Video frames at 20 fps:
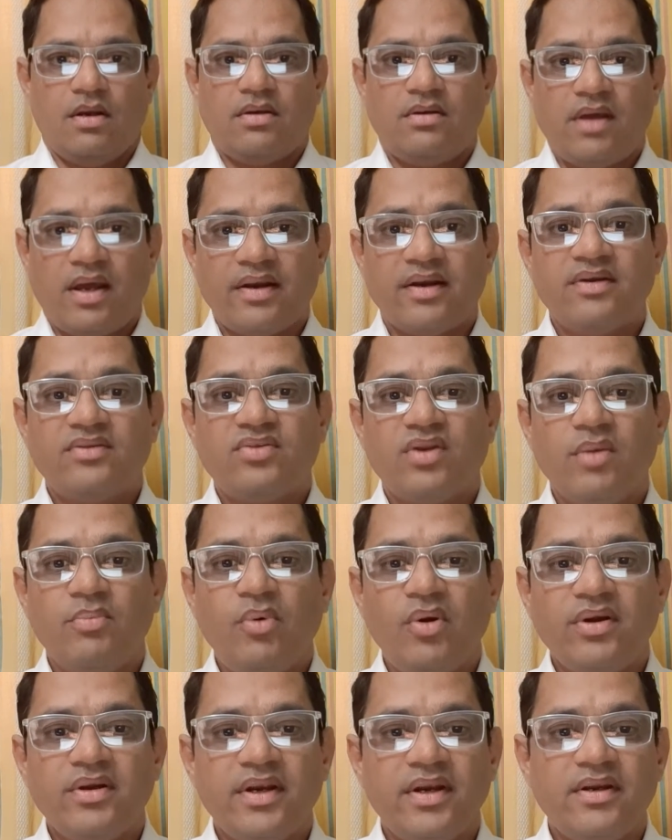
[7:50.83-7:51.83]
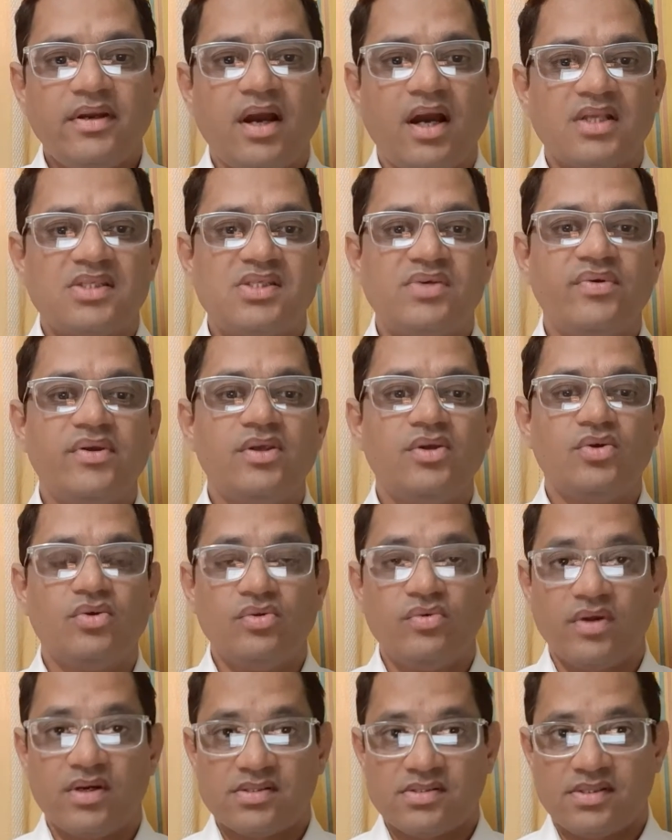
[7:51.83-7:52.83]
Target 3.8, achieving
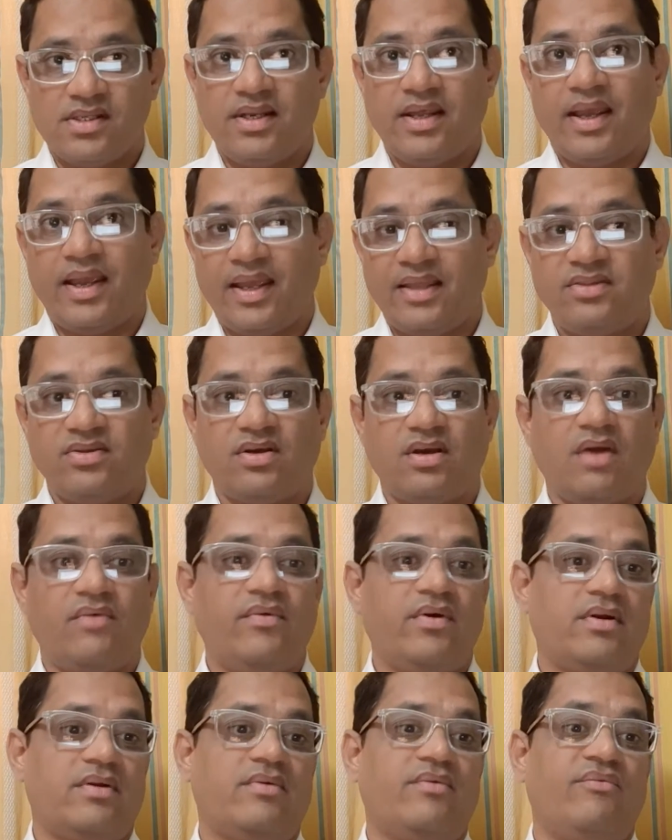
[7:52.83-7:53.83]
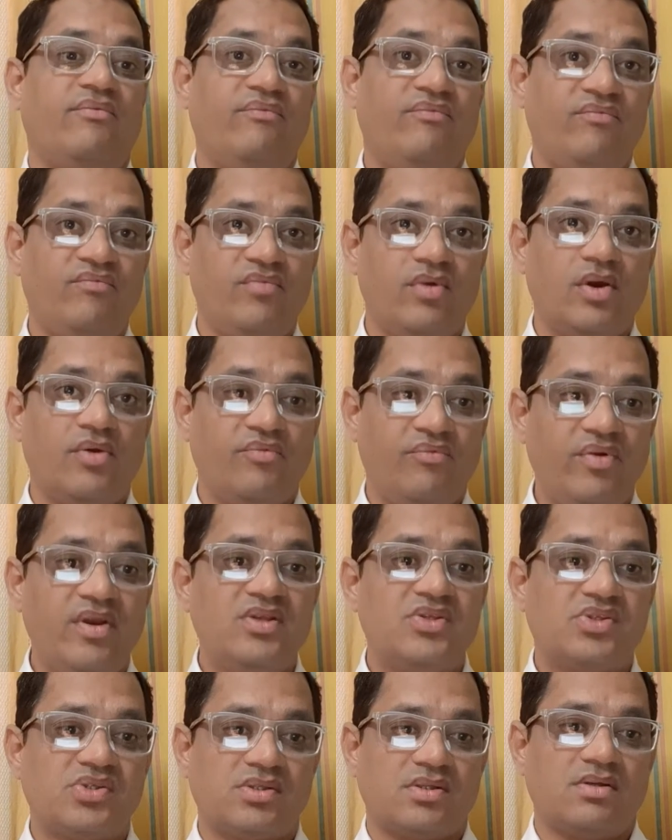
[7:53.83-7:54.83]
universal health cover,
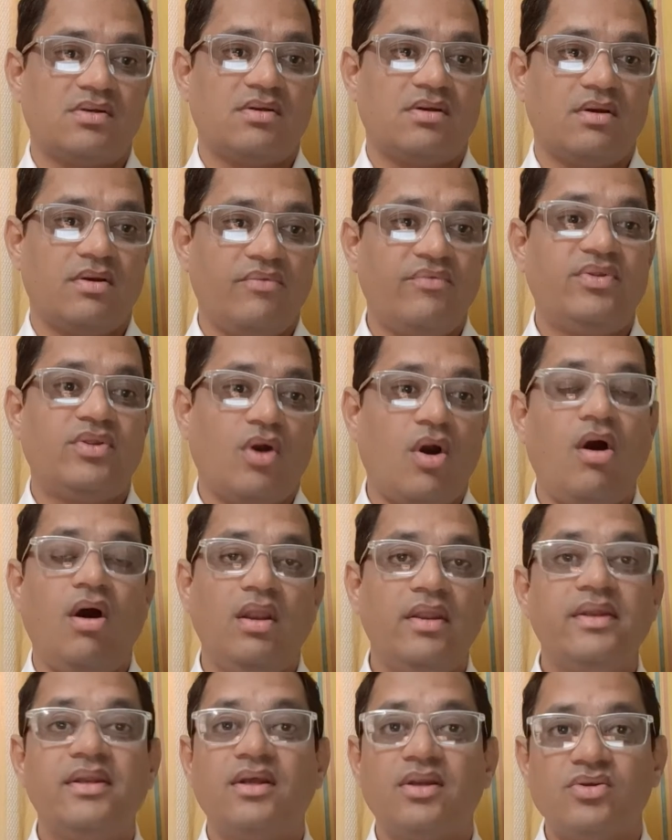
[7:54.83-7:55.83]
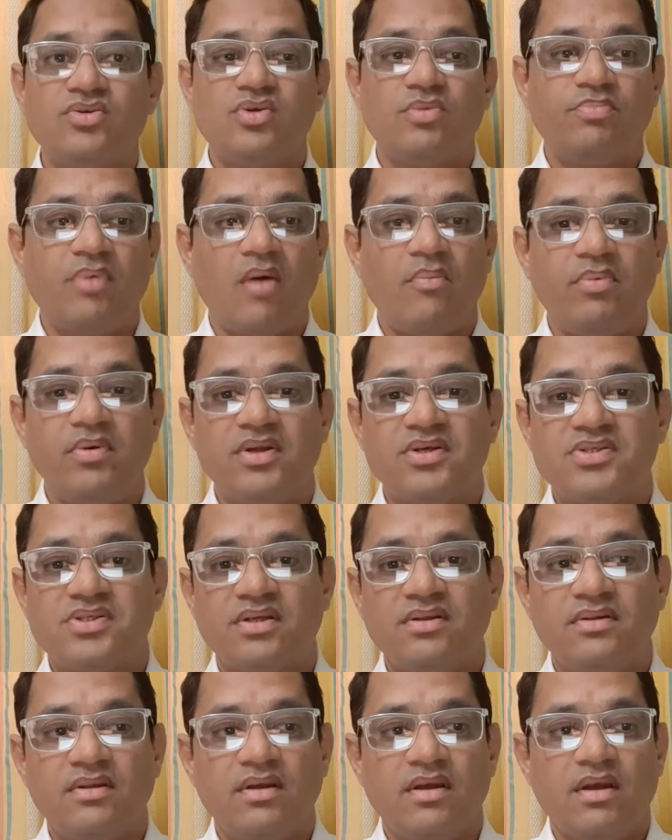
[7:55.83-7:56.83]
which with all inclusive
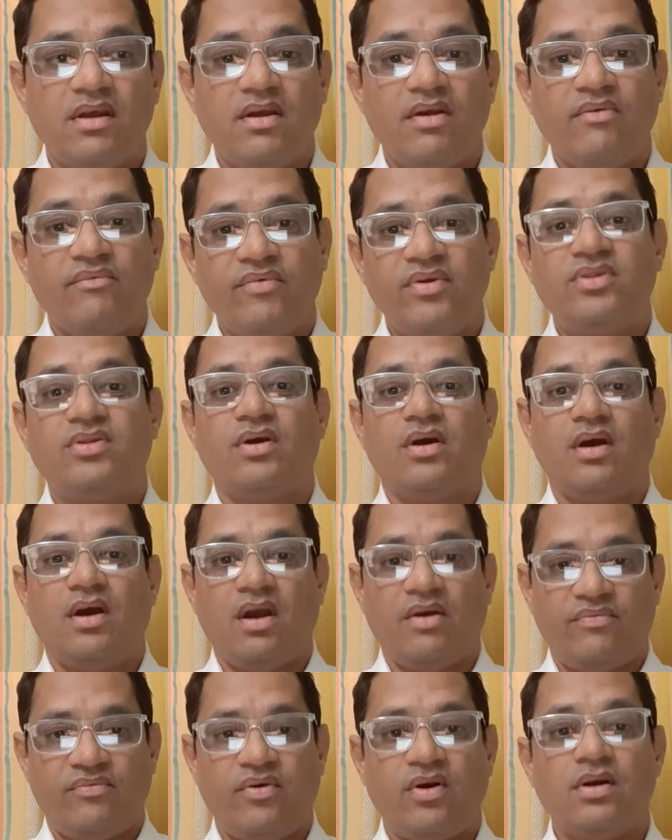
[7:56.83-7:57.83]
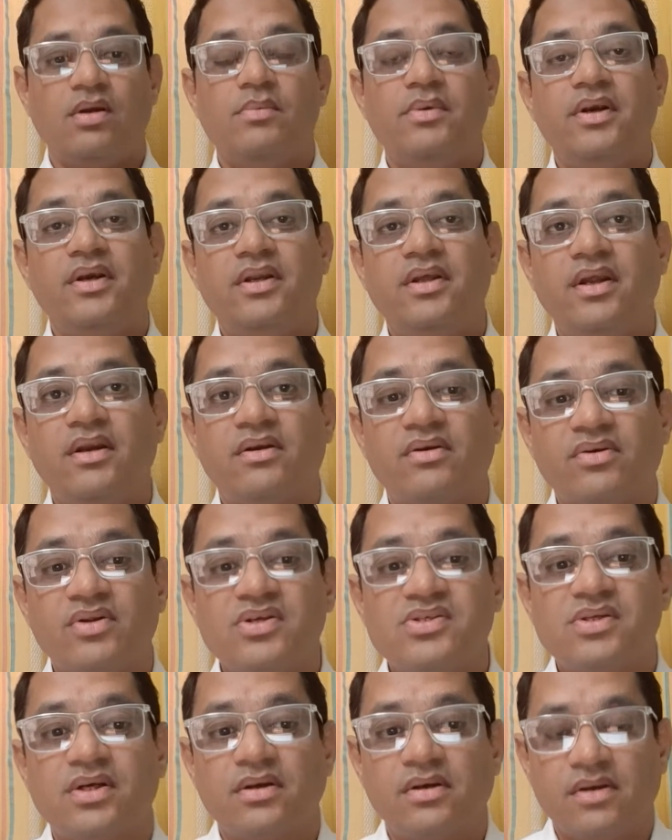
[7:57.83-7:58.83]
population with affordability and
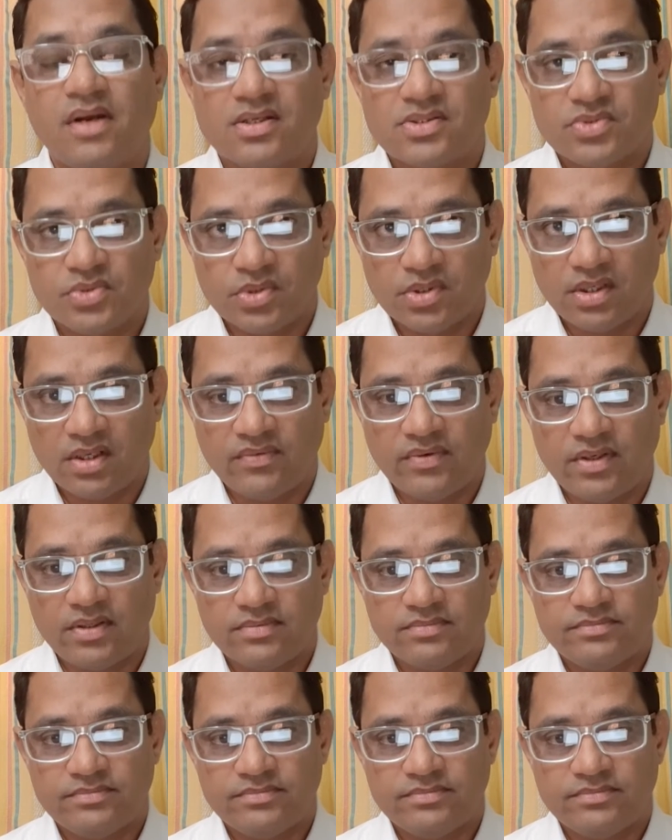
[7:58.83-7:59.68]
reach at grassroots level.